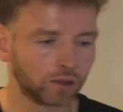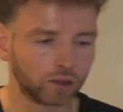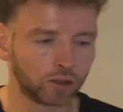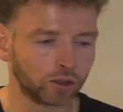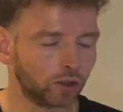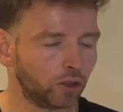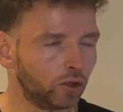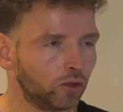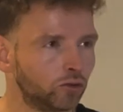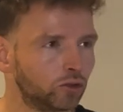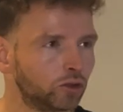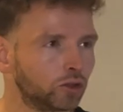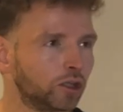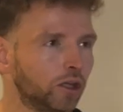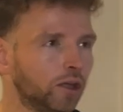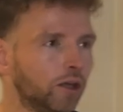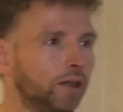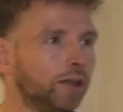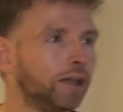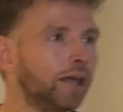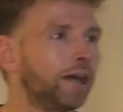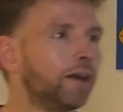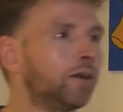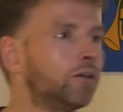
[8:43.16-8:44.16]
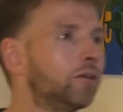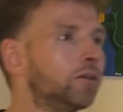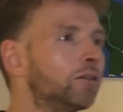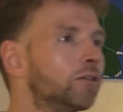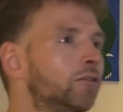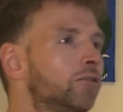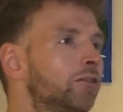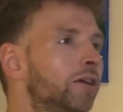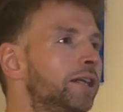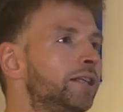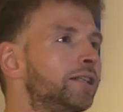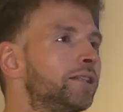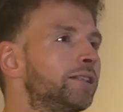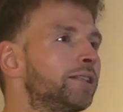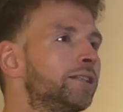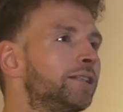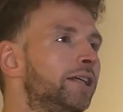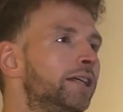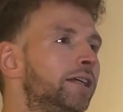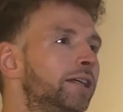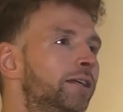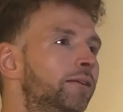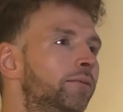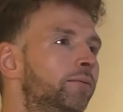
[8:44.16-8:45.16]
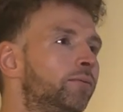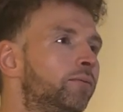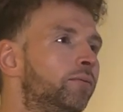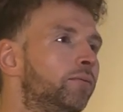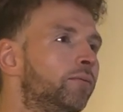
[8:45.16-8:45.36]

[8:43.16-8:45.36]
Huge turnout. Great to see.